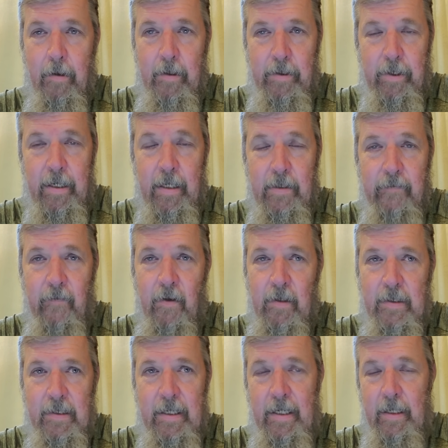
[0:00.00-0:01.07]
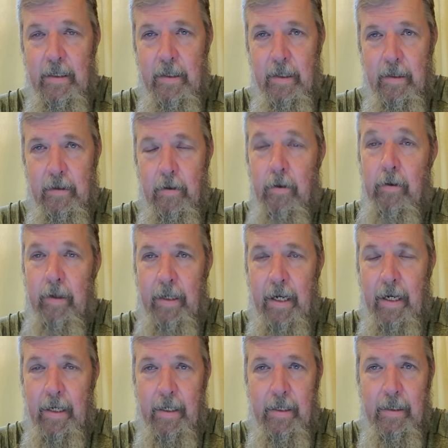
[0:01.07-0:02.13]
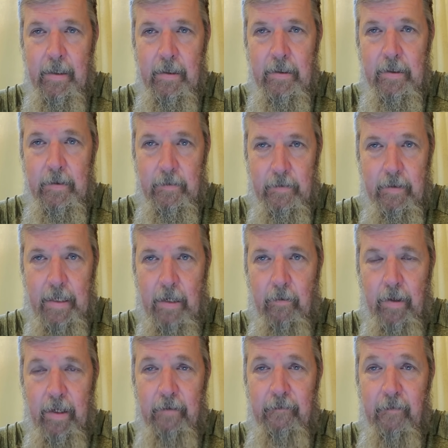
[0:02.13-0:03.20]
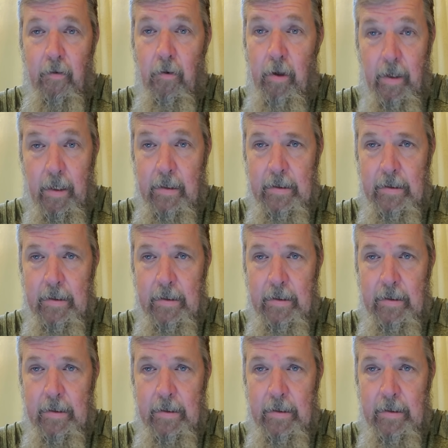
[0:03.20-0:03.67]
As you guys have all seen, the hurricane has now hit Florida.